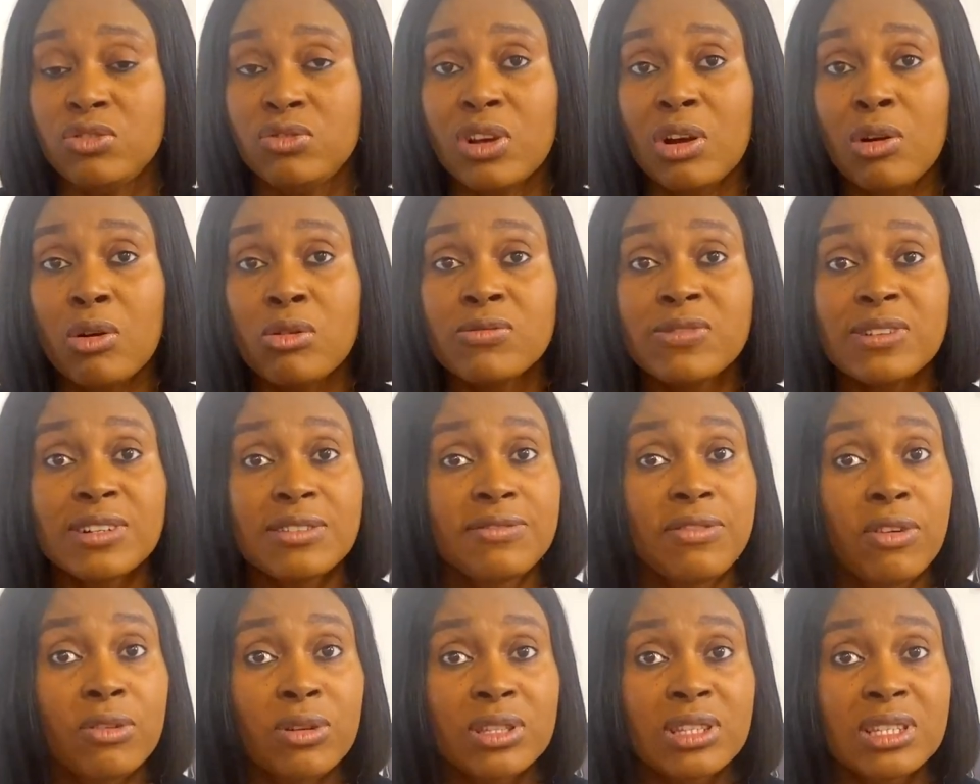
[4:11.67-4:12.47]
if you're
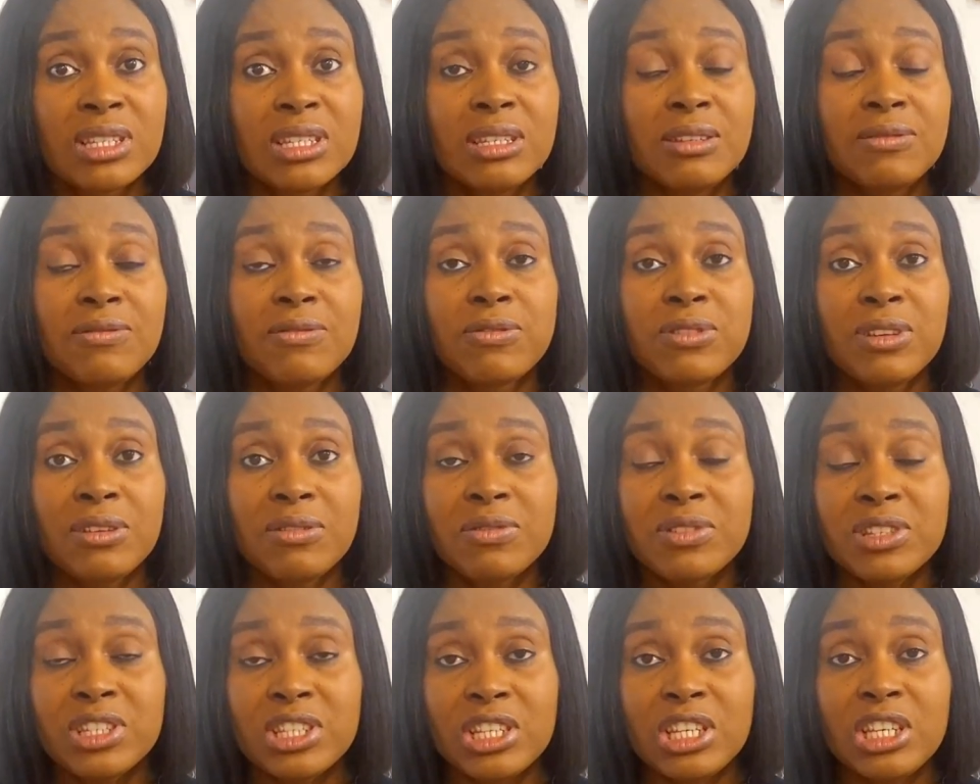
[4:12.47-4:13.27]
over 40,
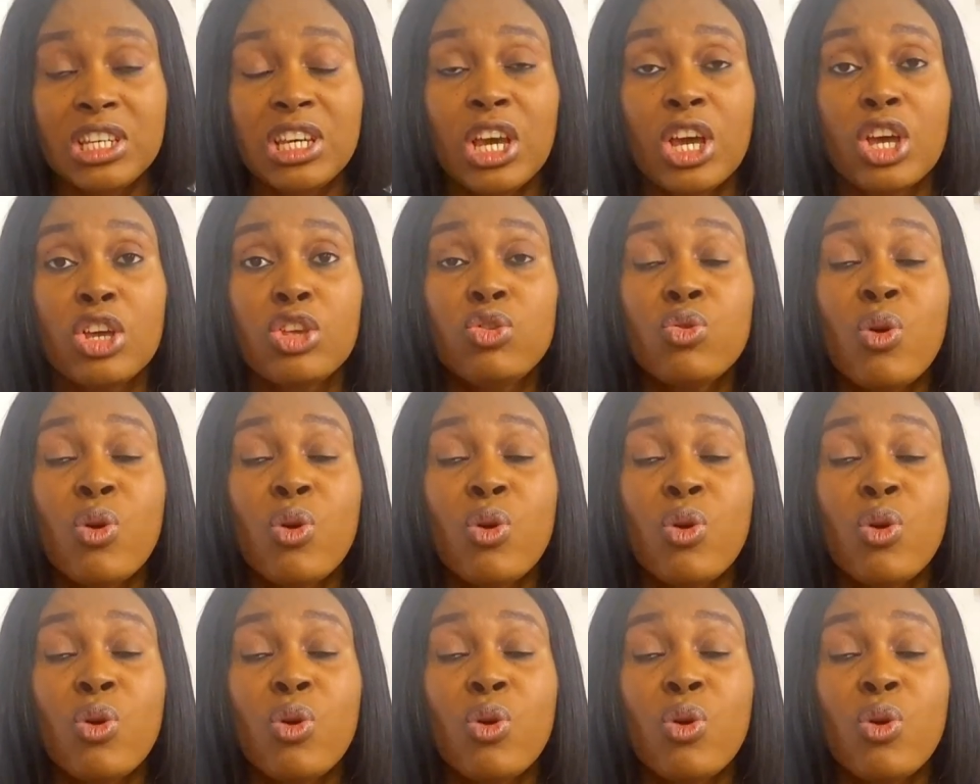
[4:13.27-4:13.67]
50,